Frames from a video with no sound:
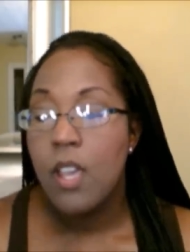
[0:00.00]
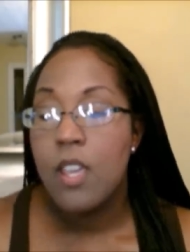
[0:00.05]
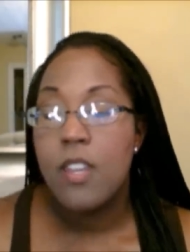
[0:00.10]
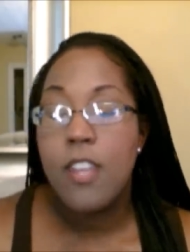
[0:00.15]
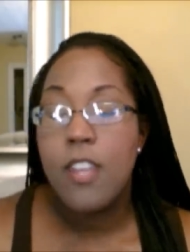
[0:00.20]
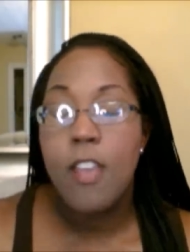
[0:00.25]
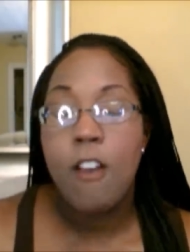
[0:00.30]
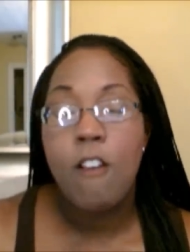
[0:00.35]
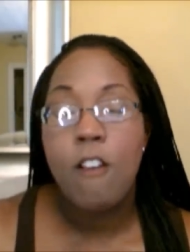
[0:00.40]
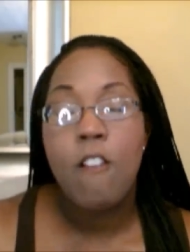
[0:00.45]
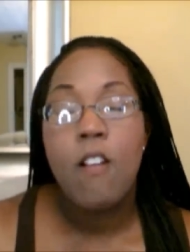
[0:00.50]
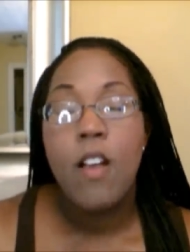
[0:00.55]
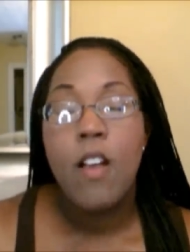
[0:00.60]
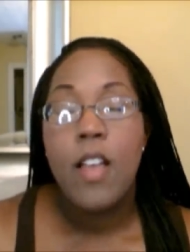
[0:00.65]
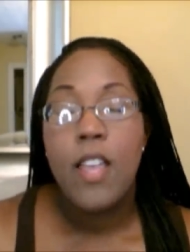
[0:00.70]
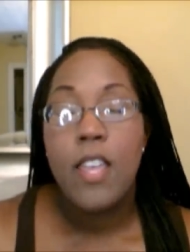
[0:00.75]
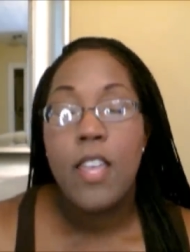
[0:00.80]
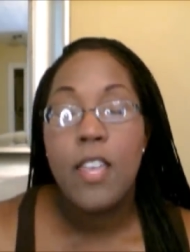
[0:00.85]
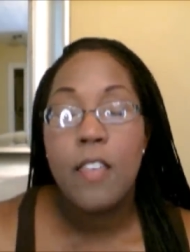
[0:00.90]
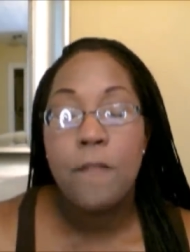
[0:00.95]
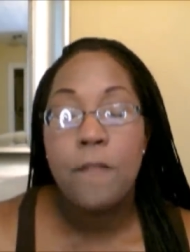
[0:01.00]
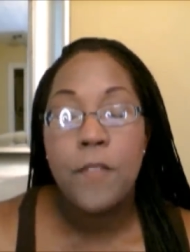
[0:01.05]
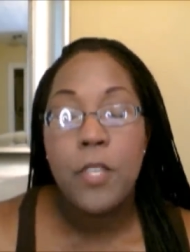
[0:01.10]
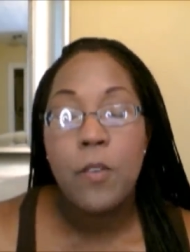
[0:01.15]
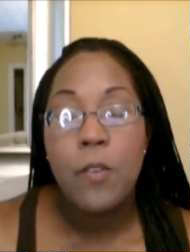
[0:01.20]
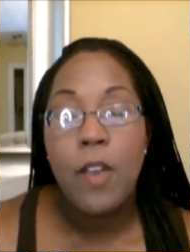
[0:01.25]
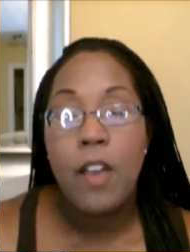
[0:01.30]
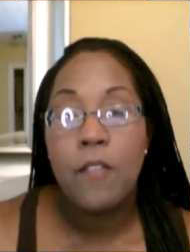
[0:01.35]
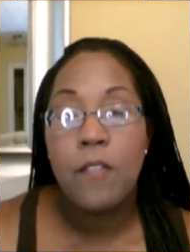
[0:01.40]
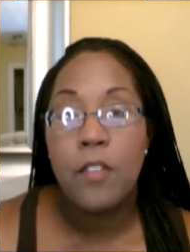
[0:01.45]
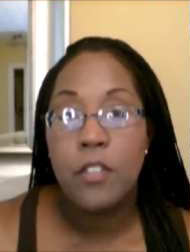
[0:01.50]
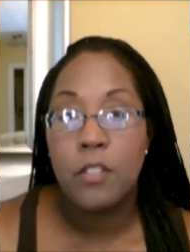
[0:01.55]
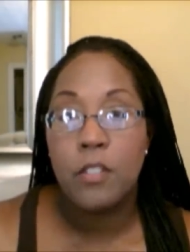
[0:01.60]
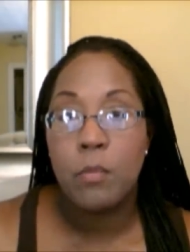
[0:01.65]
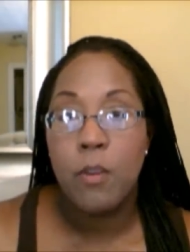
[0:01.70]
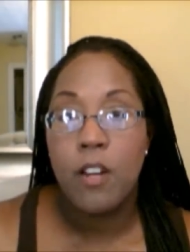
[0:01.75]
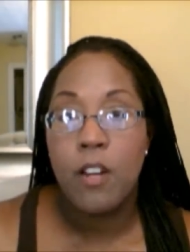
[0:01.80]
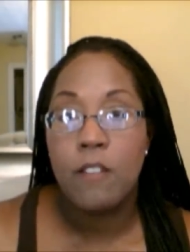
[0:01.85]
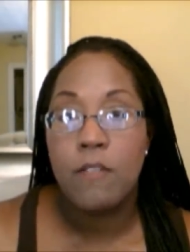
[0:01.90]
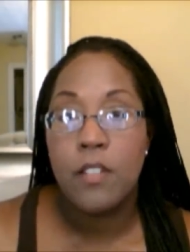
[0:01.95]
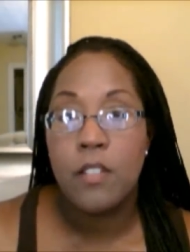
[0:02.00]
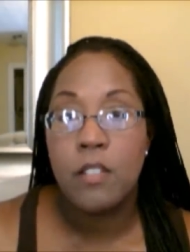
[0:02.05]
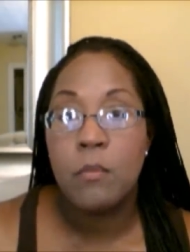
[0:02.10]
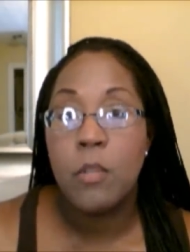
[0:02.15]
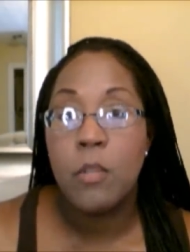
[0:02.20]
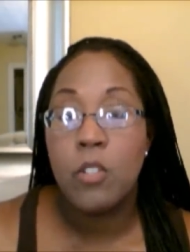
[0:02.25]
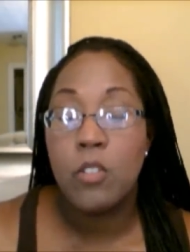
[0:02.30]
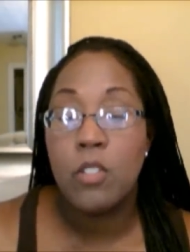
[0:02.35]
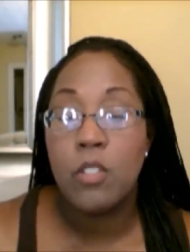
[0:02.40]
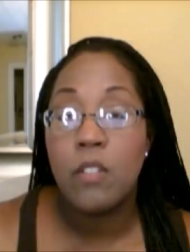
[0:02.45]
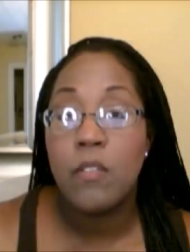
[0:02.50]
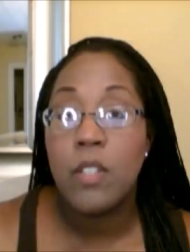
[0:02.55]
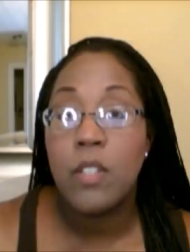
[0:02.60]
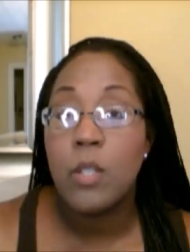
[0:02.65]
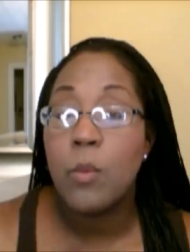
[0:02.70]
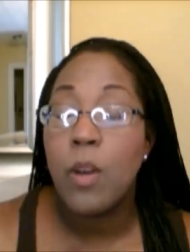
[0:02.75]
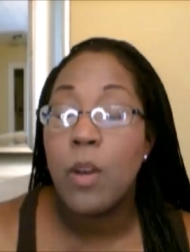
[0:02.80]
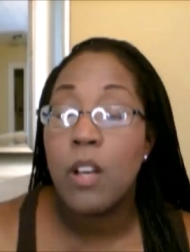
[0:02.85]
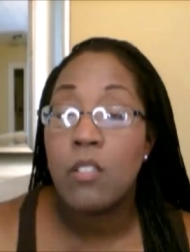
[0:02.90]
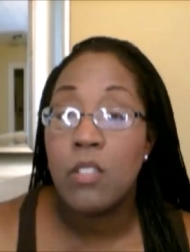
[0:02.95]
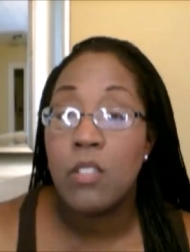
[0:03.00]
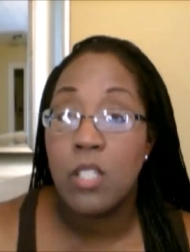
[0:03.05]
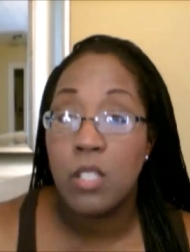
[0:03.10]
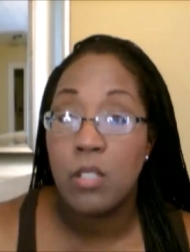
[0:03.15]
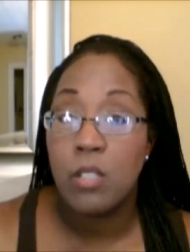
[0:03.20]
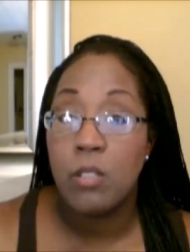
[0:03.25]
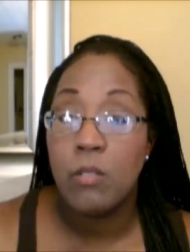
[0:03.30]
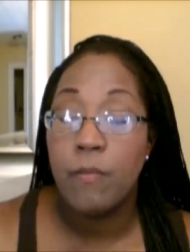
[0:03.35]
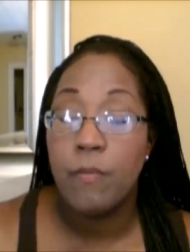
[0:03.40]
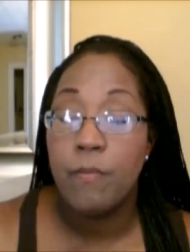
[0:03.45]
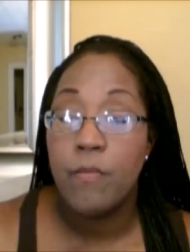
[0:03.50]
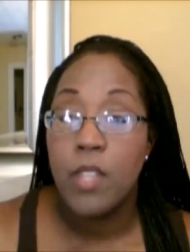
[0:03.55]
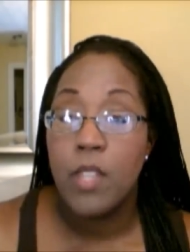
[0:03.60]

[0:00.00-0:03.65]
Now, if you have a smartphone, most of you all do,